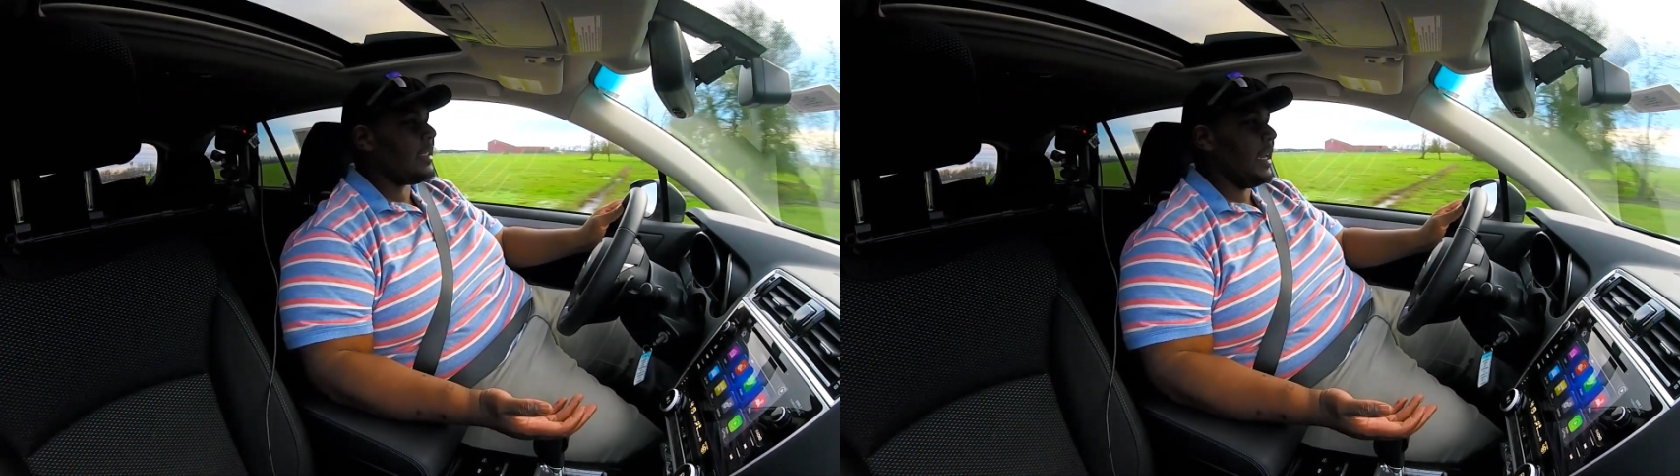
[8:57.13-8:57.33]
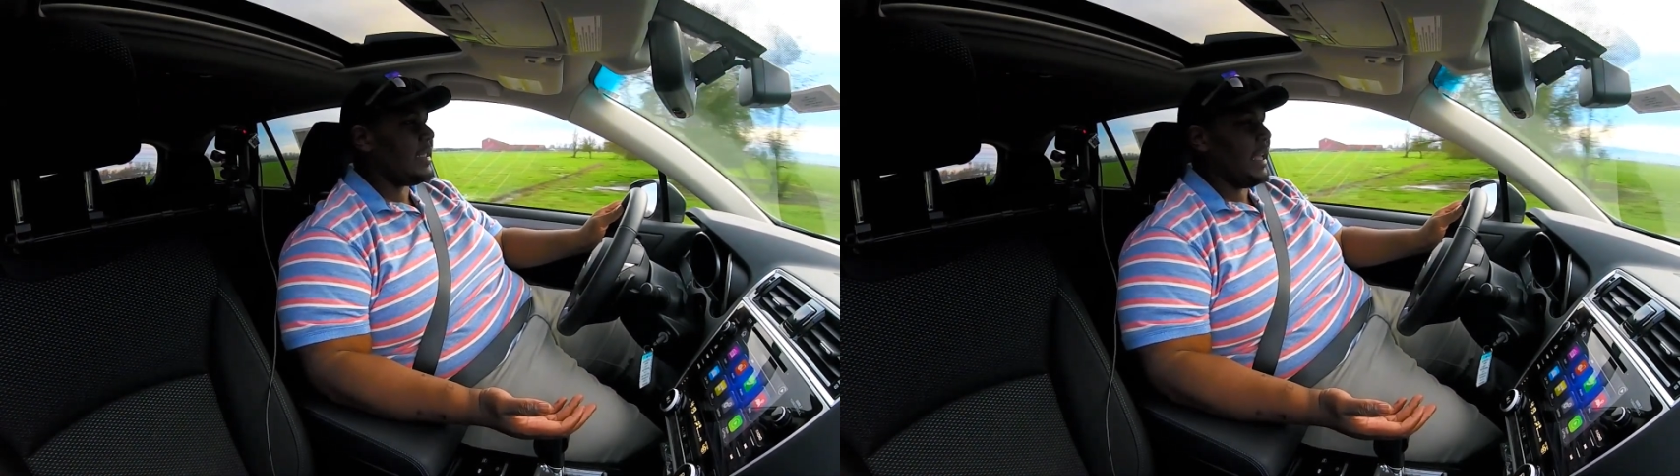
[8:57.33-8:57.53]

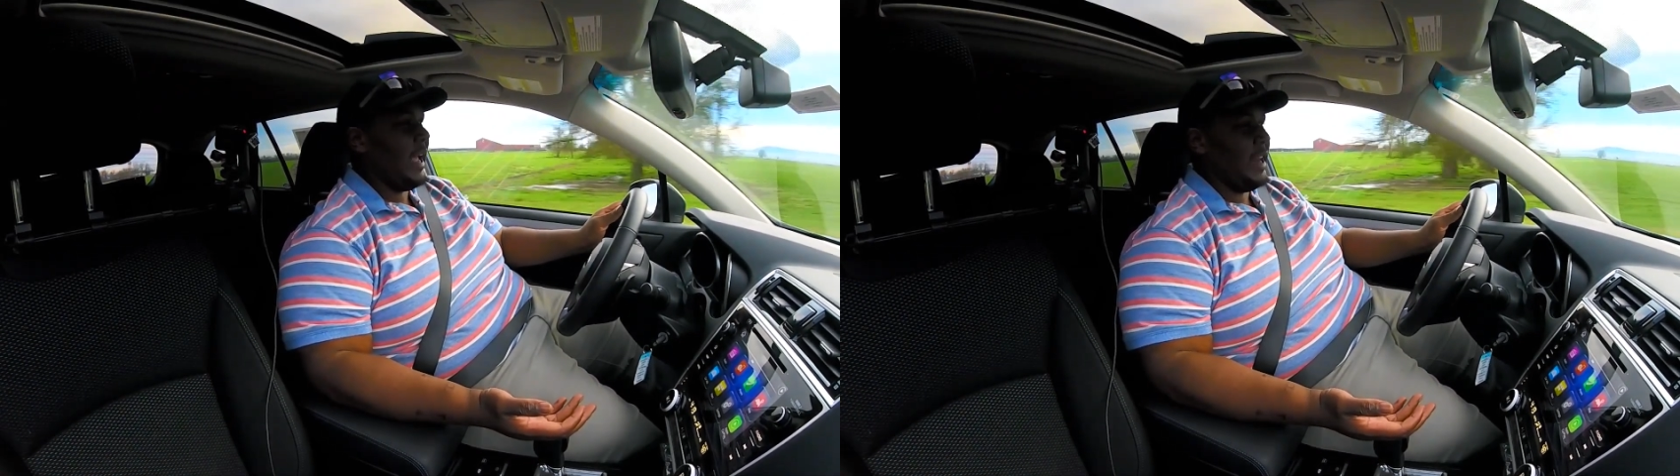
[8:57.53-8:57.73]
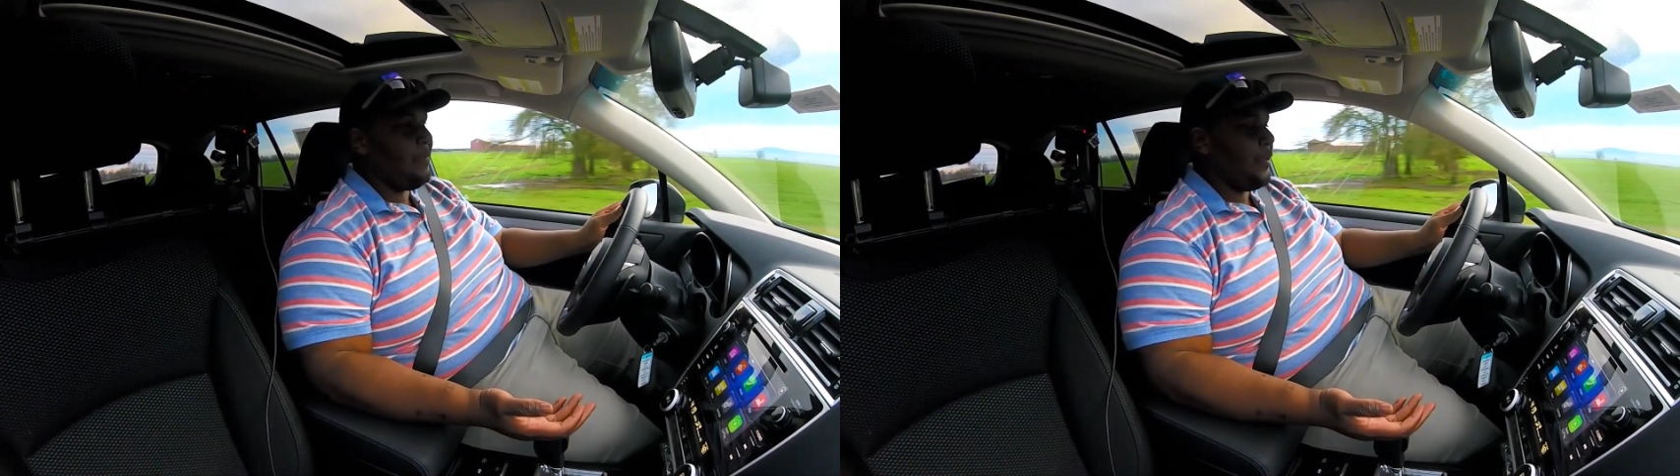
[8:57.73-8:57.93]
and
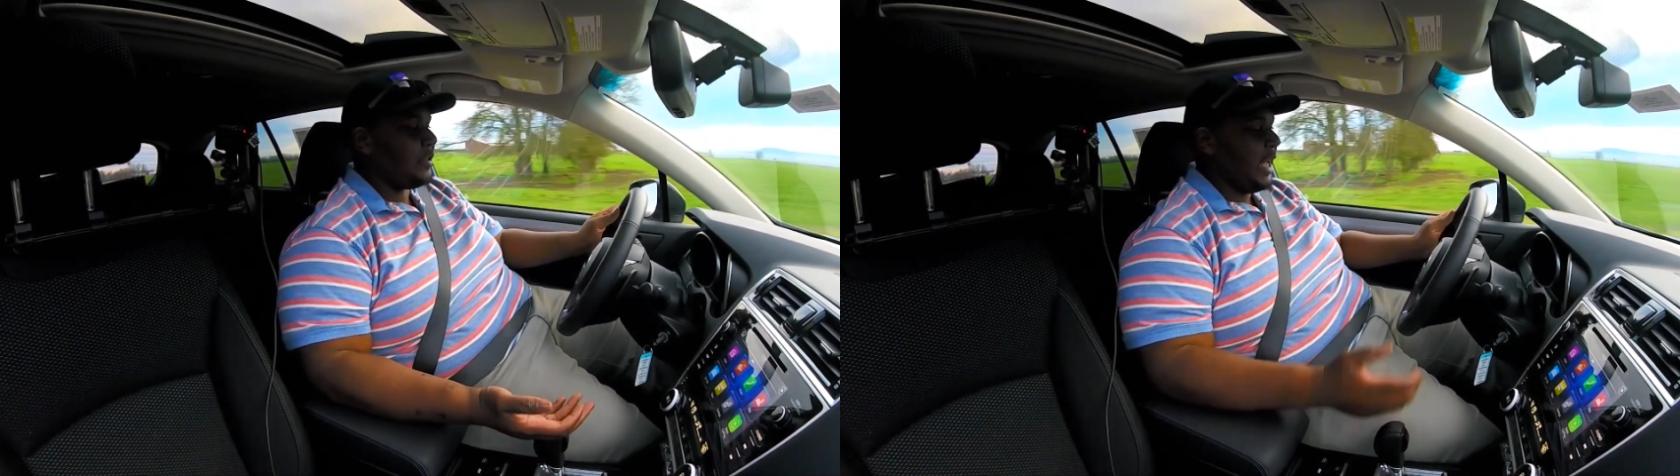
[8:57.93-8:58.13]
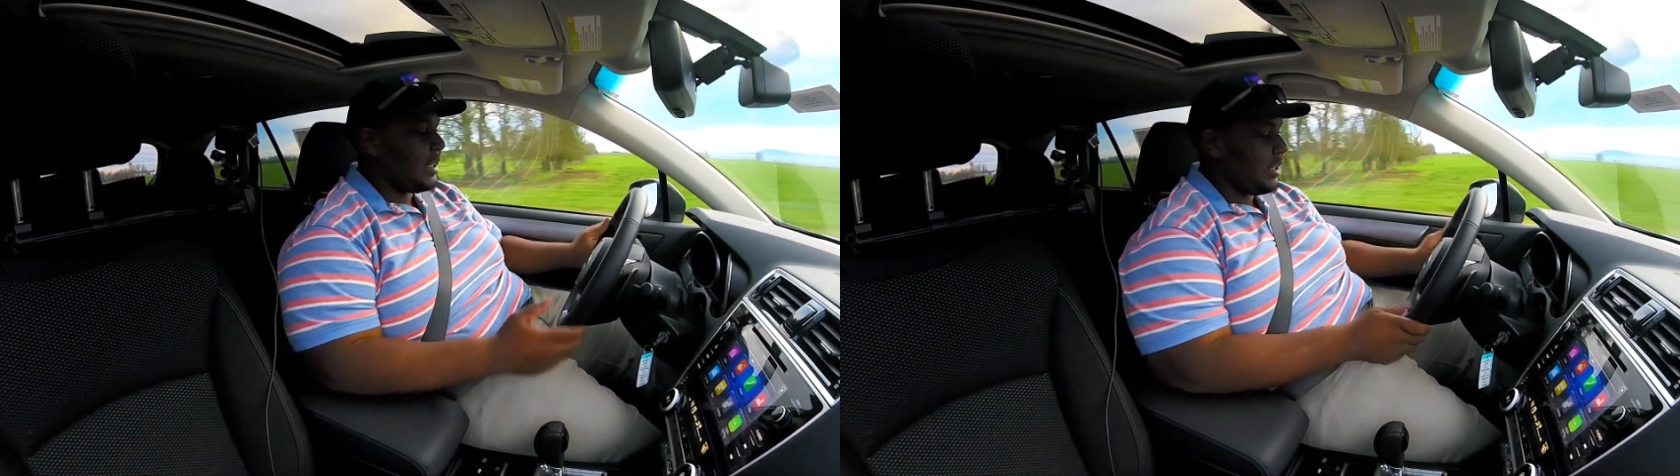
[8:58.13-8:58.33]
it
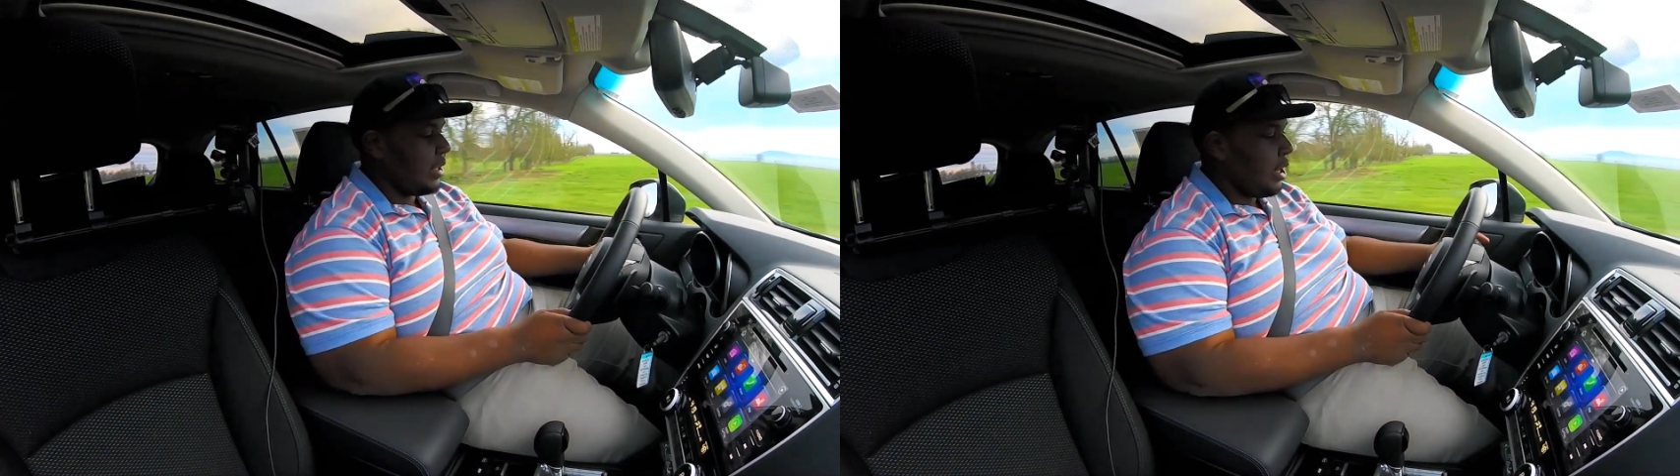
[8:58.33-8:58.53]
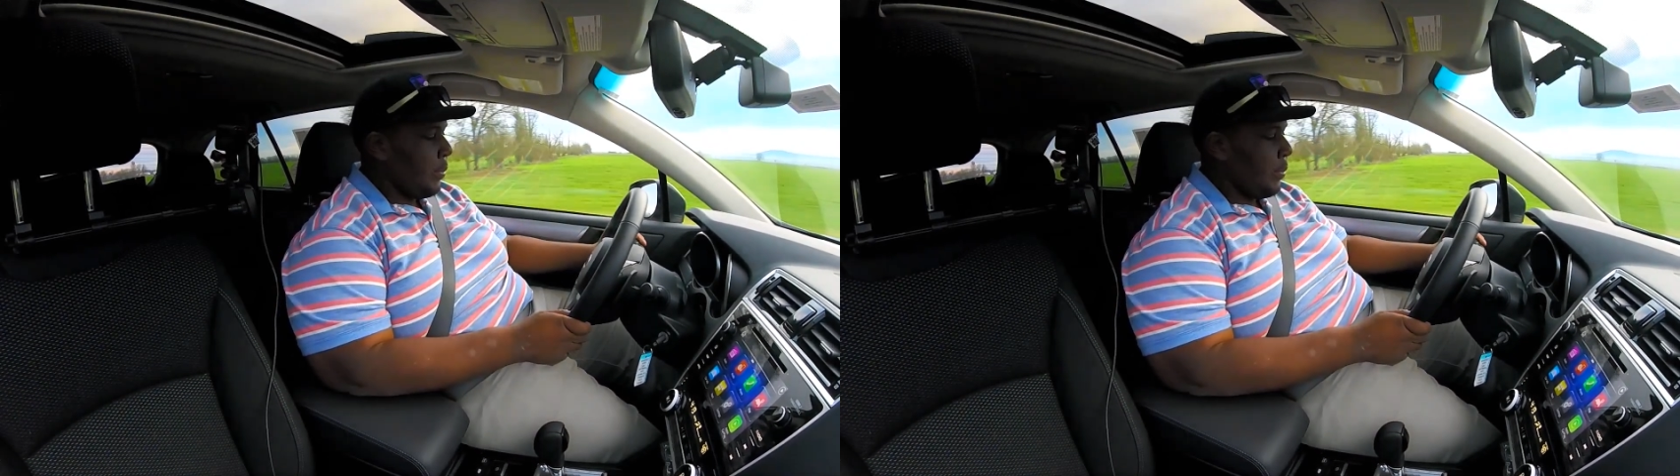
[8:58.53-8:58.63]
feels actually